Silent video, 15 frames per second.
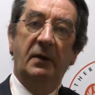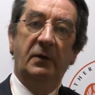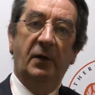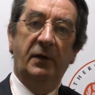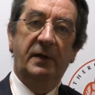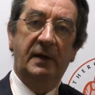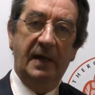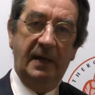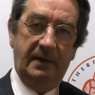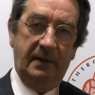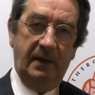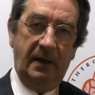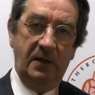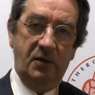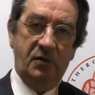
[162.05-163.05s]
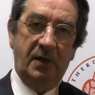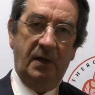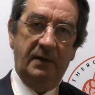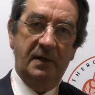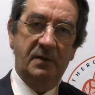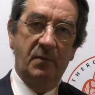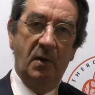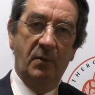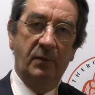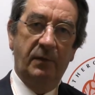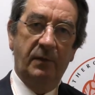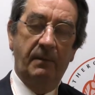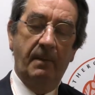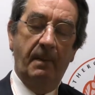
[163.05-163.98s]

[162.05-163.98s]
not yet reached at this moment.